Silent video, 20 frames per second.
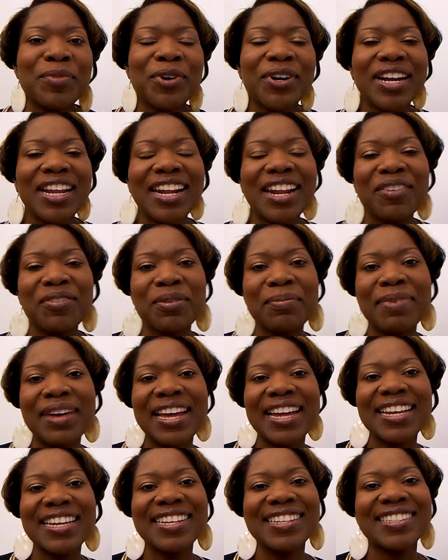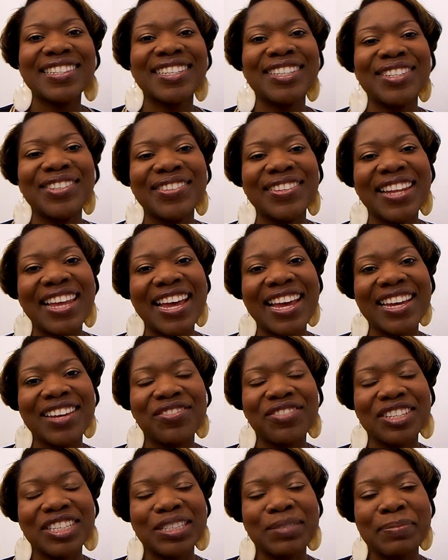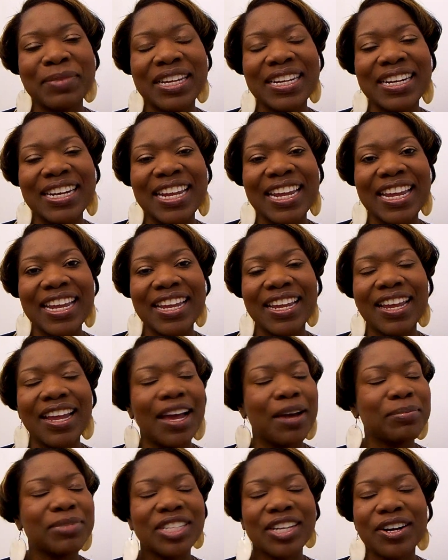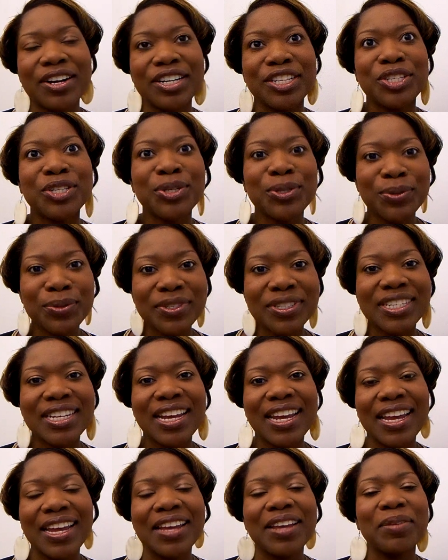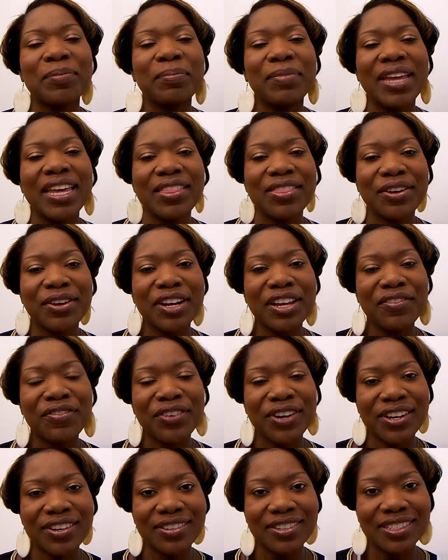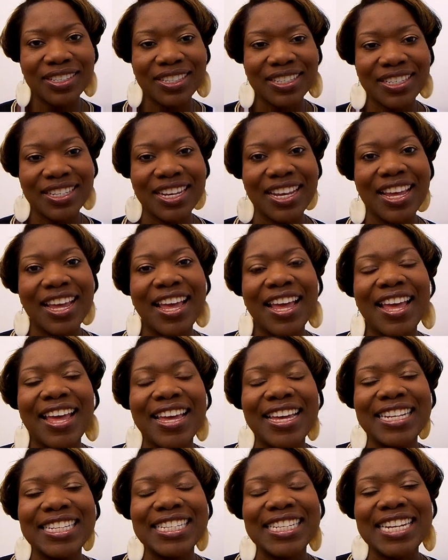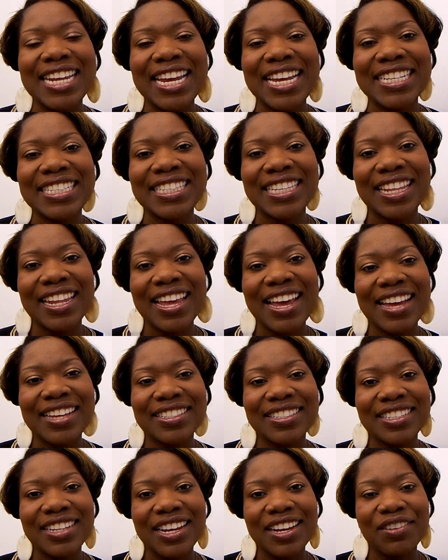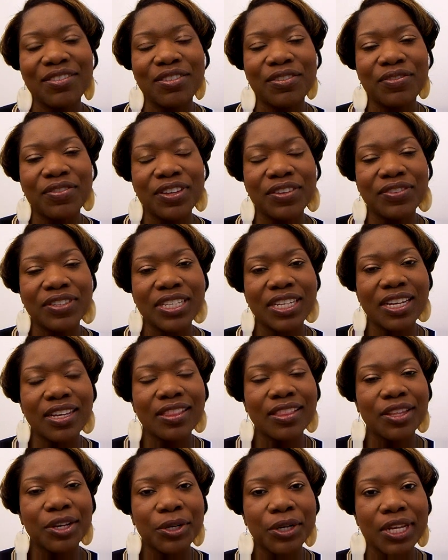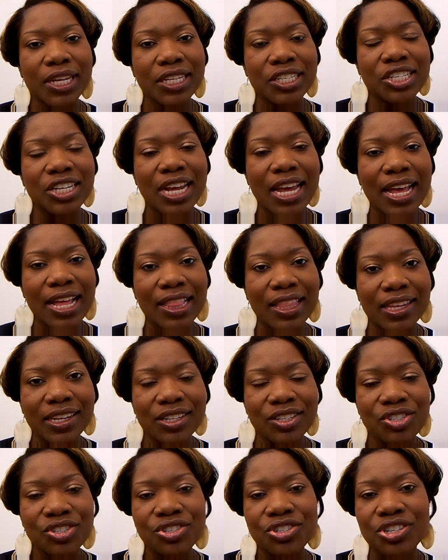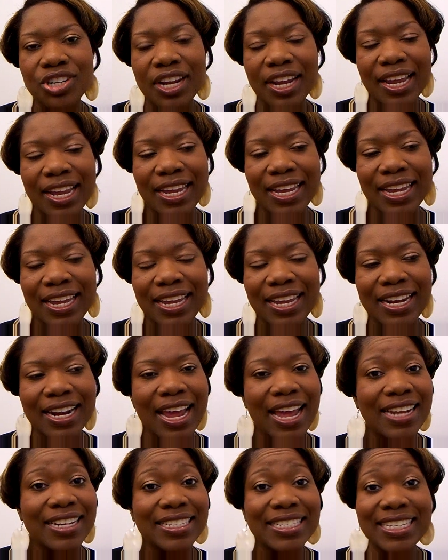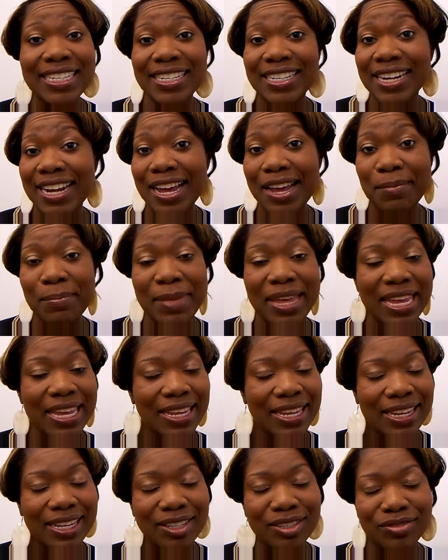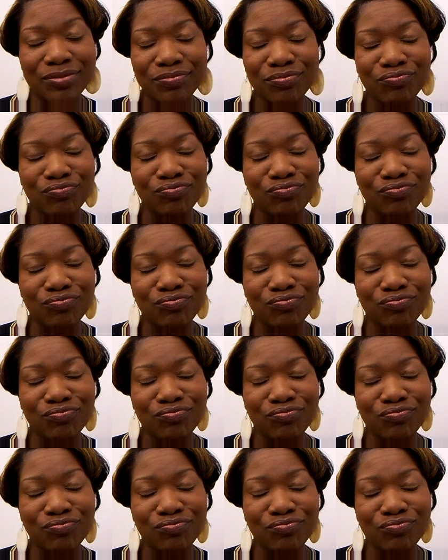Morning, everybody. It's a new life. It's Tuesday, May 31st. Today is the last day of the 1530 challenge, and I did not make it.